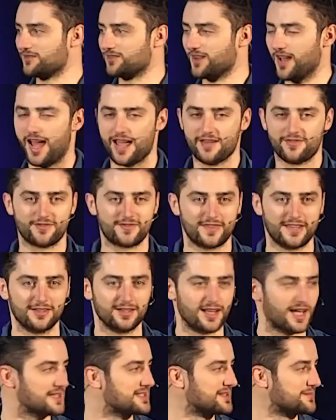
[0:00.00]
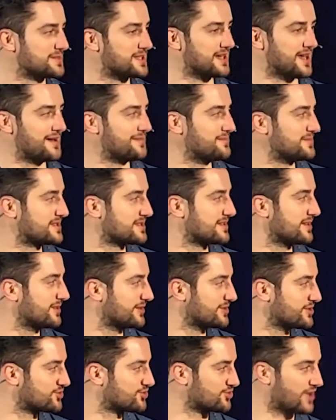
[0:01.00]
of life feel like sometimes
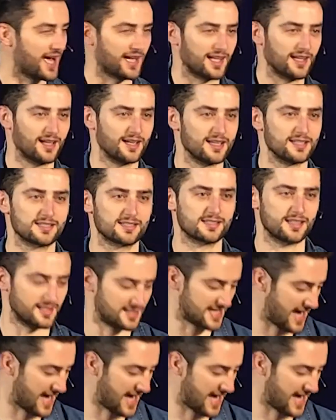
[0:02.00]
dragging us